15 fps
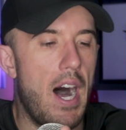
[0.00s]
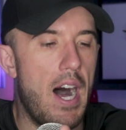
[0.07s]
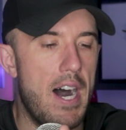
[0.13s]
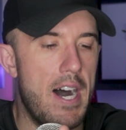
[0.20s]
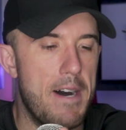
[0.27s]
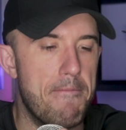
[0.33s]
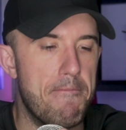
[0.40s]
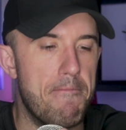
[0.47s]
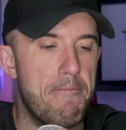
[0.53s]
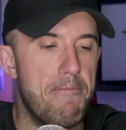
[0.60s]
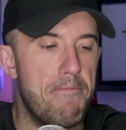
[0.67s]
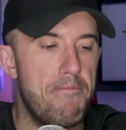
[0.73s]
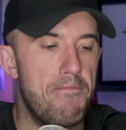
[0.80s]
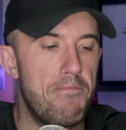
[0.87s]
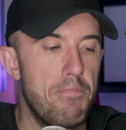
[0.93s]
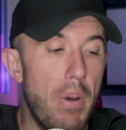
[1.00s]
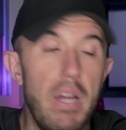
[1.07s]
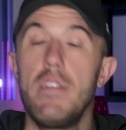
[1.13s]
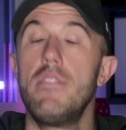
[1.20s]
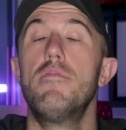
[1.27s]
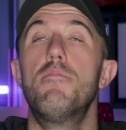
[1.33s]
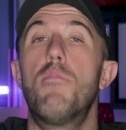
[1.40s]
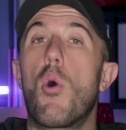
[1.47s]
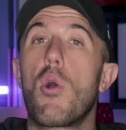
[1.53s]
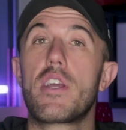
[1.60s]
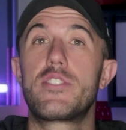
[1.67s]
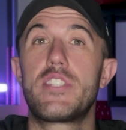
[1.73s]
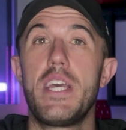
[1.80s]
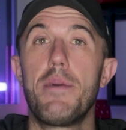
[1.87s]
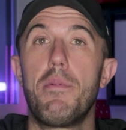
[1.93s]
But more
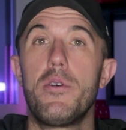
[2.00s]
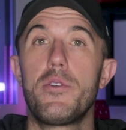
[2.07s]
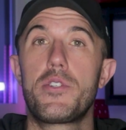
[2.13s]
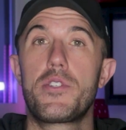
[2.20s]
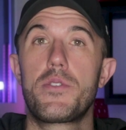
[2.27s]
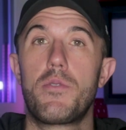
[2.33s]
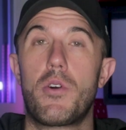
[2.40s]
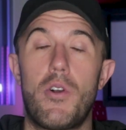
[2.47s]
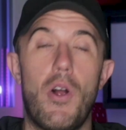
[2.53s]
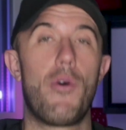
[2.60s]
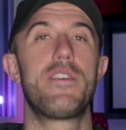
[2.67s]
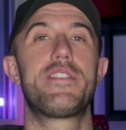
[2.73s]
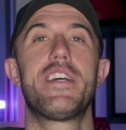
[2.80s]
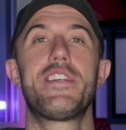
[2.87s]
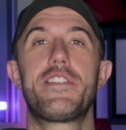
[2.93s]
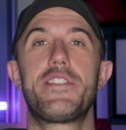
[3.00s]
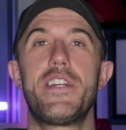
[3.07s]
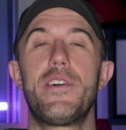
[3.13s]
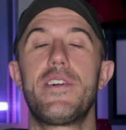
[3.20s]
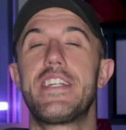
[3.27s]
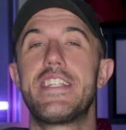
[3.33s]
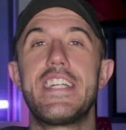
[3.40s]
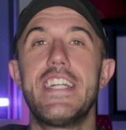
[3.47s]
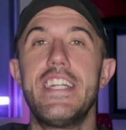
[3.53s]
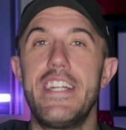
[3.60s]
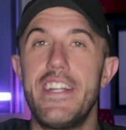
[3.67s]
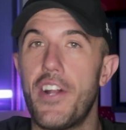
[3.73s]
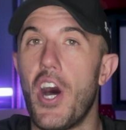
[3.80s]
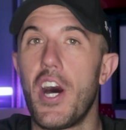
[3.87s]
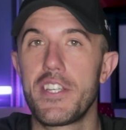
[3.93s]
examples are always necessary,
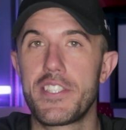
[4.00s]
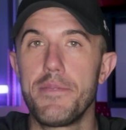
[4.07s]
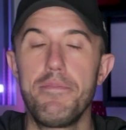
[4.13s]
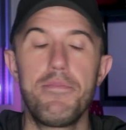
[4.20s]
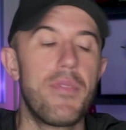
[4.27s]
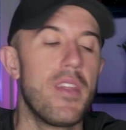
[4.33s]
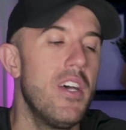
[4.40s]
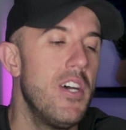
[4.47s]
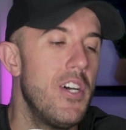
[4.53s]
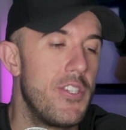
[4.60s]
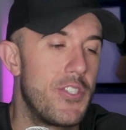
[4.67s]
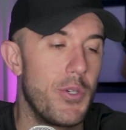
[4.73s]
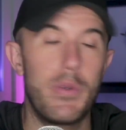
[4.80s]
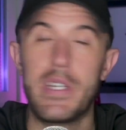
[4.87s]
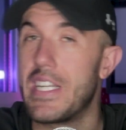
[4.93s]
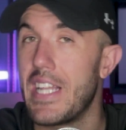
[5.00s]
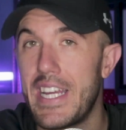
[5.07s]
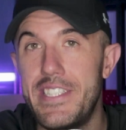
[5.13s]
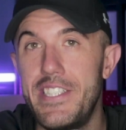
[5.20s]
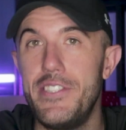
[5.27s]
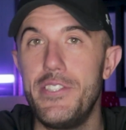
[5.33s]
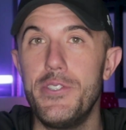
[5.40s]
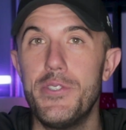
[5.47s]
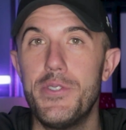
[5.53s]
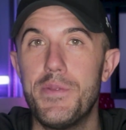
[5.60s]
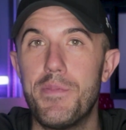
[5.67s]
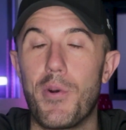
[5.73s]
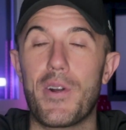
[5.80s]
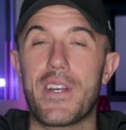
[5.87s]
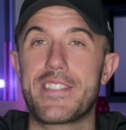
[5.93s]
needed, and awesome. So we'd like to
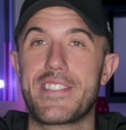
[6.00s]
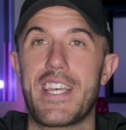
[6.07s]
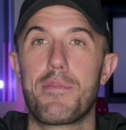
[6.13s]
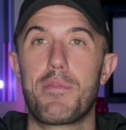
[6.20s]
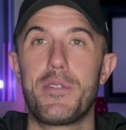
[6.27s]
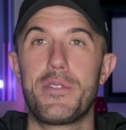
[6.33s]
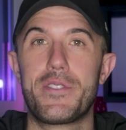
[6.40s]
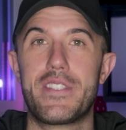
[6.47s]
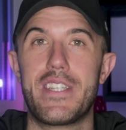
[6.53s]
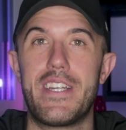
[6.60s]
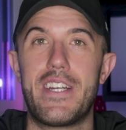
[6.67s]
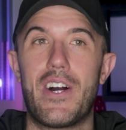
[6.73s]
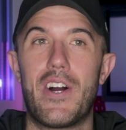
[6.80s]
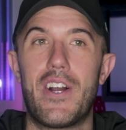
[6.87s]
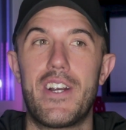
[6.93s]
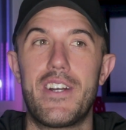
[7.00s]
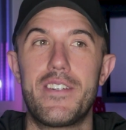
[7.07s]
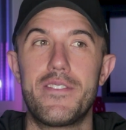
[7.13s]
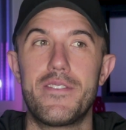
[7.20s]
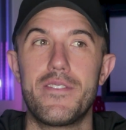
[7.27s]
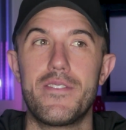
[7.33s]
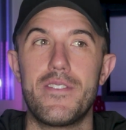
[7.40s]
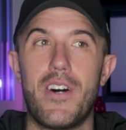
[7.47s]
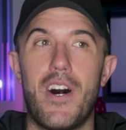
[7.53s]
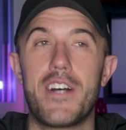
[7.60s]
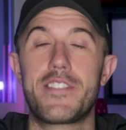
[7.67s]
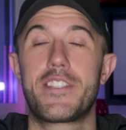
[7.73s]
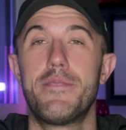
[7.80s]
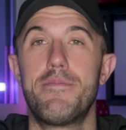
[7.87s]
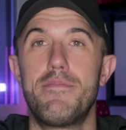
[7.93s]
do more examples that are
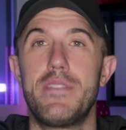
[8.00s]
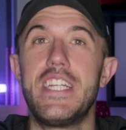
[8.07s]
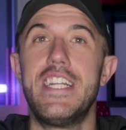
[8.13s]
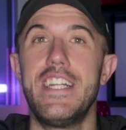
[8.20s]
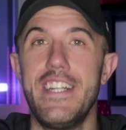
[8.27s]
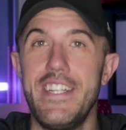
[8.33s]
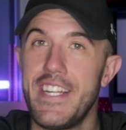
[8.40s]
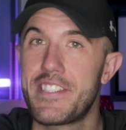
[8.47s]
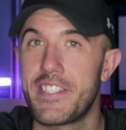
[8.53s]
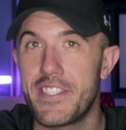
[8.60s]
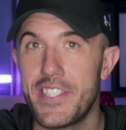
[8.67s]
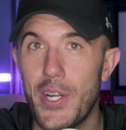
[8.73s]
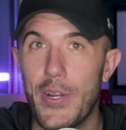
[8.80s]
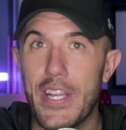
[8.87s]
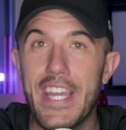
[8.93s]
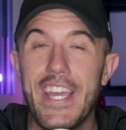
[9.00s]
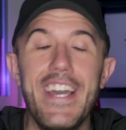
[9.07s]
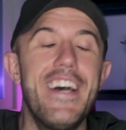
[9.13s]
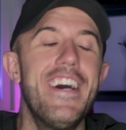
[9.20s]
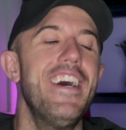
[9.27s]
awesome, needed, and necessary.